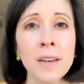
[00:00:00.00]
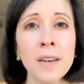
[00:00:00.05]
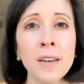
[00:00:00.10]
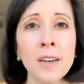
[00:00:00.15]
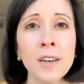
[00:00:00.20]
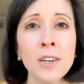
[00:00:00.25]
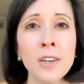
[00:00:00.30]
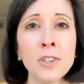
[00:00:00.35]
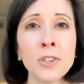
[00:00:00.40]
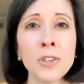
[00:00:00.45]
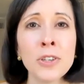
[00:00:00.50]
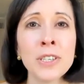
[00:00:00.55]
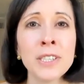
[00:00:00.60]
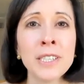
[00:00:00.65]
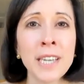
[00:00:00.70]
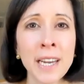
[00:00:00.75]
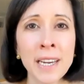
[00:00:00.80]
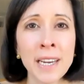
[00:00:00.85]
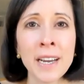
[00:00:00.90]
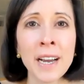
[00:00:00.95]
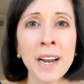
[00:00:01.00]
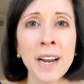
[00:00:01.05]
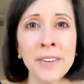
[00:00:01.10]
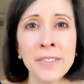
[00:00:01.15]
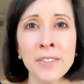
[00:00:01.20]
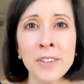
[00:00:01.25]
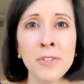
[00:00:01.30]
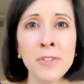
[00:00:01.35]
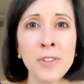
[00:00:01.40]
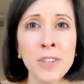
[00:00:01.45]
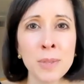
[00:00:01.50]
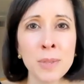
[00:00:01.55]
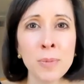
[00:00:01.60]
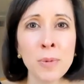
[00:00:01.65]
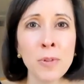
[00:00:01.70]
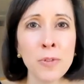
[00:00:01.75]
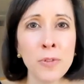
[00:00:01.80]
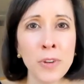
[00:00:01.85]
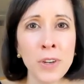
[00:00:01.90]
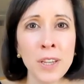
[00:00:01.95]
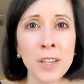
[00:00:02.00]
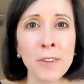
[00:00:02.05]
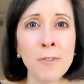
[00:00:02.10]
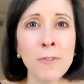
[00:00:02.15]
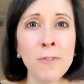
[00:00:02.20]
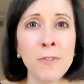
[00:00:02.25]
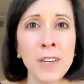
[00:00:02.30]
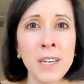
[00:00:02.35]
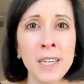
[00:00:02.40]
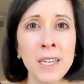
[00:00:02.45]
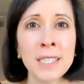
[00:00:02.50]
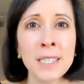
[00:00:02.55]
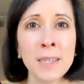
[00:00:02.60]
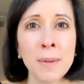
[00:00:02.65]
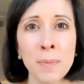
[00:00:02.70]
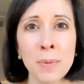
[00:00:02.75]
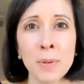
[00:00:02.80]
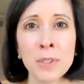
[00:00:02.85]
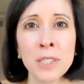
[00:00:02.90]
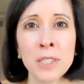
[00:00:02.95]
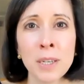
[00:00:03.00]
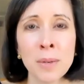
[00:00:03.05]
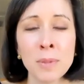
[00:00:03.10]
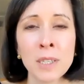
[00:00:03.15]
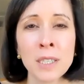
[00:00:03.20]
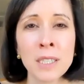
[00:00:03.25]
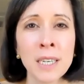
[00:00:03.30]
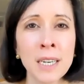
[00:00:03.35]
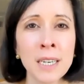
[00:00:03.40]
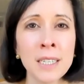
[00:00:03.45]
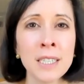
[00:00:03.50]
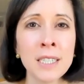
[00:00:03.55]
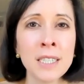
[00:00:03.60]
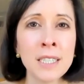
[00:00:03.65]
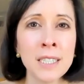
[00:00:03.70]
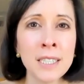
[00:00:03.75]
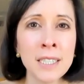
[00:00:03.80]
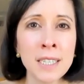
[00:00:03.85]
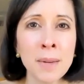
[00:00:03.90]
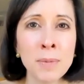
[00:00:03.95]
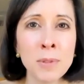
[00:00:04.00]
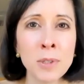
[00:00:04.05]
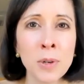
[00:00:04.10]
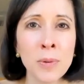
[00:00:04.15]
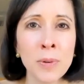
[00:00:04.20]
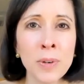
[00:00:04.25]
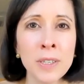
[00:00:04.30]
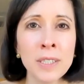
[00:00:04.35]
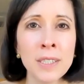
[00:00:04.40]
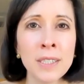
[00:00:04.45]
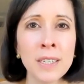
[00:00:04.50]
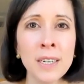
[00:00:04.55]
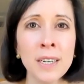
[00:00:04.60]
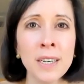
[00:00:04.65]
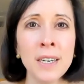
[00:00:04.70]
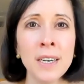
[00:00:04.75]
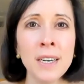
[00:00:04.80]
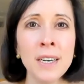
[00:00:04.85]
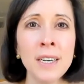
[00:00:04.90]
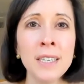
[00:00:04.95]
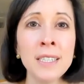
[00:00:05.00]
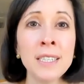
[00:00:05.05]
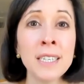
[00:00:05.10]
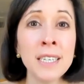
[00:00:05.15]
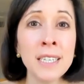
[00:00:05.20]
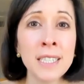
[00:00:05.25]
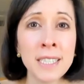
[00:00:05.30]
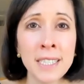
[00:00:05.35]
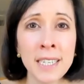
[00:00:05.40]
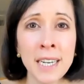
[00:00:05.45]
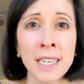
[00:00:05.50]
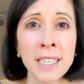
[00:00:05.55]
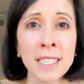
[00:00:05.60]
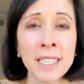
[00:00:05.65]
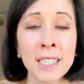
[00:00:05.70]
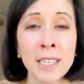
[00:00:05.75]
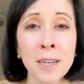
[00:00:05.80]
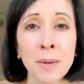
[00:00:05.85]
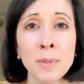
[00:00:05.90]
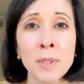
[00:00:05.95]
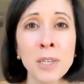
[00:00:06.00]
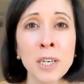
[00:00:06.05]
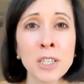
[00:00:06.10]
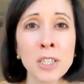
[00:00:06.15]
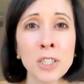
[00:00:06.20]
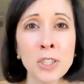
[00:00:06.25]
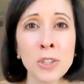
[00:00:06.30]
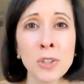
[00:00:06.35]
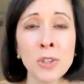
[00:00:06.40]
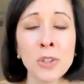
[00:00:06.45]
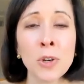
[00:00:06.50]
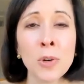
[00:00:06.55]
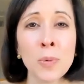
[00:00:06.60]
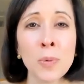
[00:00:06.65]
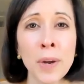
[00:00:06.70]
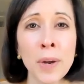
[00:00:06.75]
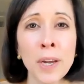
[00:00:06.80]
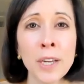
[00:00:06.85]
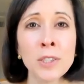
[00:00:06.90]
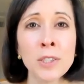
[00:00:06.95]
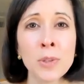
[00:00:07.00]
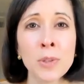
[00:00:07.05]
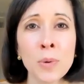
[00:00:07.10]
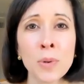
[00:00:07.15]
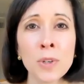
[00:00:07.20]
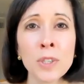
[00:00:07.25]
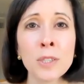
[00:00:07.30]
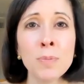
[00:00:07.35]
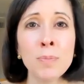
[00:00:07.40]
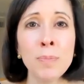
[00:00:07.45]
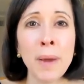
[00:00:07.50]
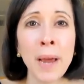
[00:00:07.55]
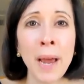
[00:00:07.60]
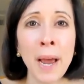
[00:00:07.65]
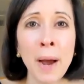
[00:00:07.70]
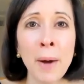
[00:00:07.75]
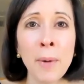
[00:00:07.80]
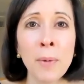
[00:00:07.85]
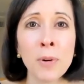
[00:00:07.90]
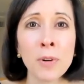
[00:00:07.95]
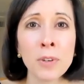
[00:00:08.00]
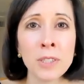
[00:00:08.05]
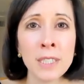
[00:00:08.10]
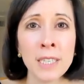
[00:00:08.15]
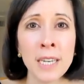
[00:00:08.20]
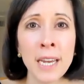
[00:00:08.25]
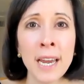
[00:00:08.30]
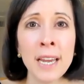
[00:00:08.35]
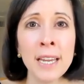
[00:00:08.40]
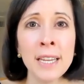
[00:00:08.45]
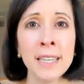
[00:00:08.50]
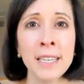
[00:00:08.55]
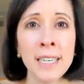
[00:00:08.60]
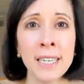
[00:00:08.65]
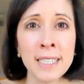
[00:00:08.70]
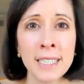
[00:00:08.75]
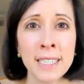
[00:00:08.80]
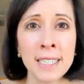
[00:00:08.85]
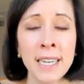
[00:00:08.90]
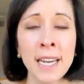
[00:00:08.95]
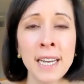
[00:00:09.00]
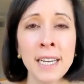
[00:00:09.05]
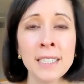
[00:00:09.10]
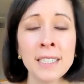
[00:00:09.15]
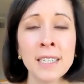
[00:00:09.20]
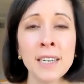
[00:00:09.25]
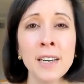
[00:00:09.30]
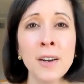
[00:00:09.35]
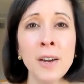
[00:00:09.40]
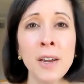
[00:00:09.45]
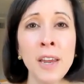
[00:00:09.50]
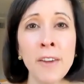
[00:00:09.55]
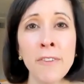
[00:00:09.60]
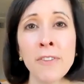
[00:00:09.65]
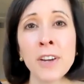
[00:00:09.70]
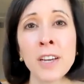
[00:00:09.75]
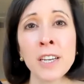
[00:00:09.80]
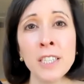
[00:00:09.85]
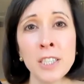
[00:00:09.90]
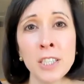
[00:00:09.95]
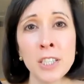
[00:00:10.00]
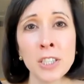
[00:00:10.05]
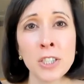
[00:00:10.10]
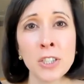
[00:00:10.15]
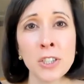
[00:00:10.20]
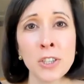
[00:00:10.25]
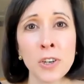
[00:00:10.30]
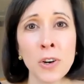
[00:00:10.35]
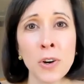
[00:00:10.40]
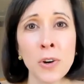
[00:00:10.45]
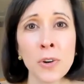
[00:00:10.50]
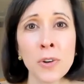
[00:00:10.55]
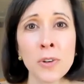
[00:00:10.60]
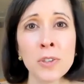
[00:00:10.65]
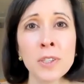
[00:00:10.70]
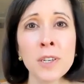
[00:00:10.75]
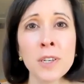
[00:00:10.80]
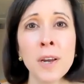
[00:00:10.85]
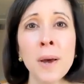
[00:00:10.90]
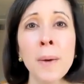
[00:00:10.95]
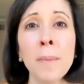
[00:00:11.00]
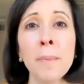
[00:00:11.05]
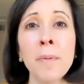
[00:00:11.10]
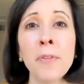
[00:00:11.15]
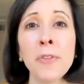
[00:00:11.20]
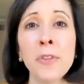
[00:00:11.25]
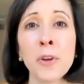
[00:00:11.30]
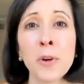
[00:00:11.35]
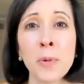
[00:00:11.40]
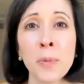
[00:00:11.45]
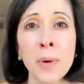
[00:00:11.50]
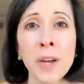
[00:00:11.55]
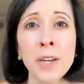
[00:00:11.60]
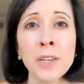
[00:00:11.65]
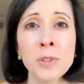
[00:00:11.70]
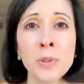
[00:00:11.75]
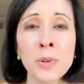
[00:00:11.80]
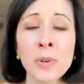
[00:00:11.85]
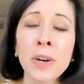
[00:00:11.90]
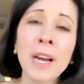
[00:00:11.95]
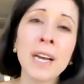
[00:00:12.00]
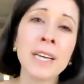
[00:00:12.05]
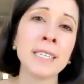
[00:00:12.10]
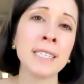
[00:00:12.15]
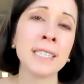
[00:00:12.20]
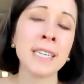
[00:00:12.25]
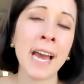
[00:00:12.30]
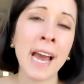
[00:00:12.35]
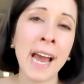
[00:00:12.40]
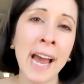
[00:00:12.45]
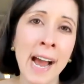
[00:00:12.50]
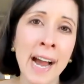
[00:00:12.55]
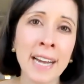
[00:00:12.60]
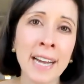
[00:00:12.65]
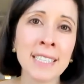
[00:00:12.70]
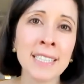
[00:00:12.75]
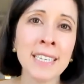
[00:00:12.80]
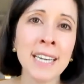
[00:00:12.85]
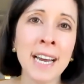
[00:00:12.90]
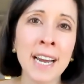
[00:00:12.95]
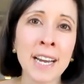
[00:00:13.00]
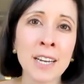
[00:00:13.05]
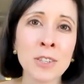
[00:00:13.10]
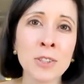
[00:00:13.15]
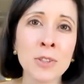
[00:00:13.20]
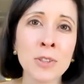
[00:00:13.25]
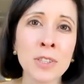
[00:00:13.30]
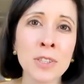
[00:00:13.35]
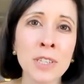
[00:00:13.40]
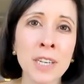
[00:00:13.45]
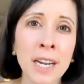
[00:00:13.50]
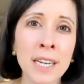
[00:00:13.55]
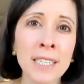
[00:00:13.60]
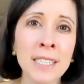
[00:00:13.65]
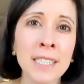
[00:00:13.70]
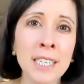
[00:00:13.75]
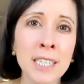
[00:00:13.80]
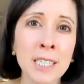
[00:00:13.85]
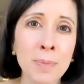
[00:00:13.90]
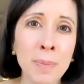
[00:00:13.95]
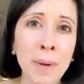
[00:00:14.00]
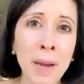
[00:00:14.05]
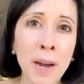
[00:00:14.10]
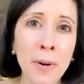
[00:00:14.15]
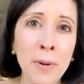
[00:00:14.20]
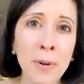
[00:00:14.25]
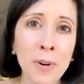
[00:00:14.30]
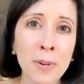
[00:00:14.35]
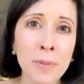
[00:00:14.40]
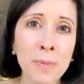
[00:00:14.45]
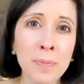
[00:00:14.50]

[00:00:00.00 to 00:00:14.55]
So the second kind of defeasible fee, the fee simple subject to conditions subsequent, is an estate subject to the grantor's power to end the estate if a condition occurs, but the grantor has to act to exercise this power.